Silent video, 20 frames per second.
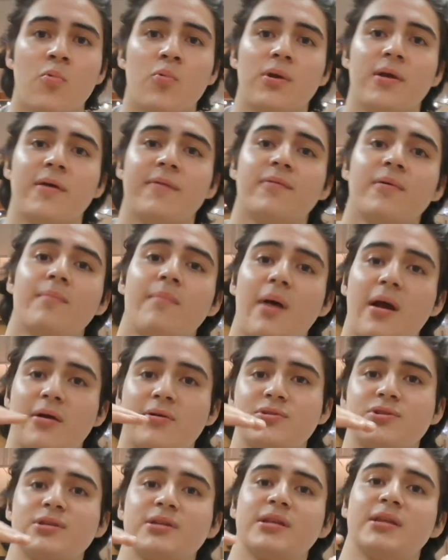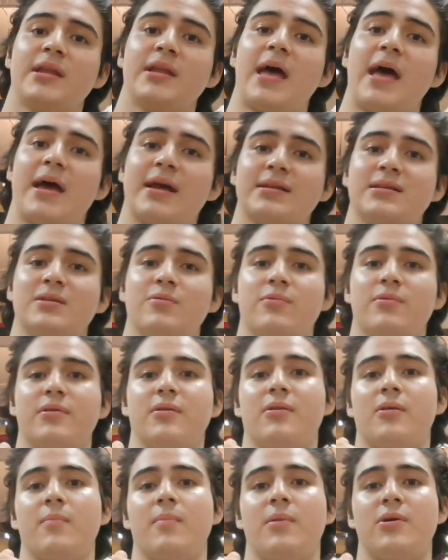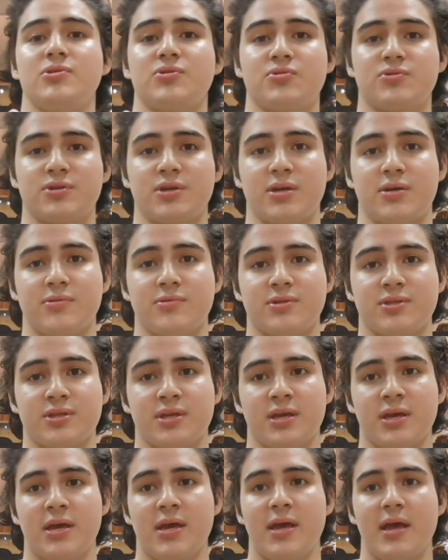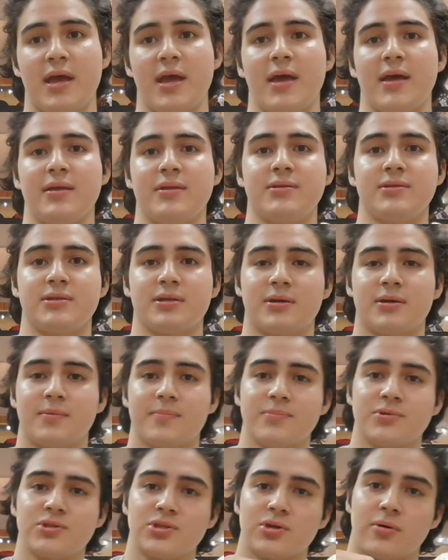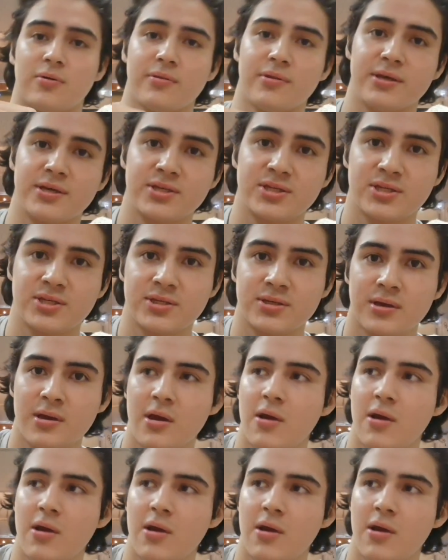We have the myosin and actin within our muscle cells, and so this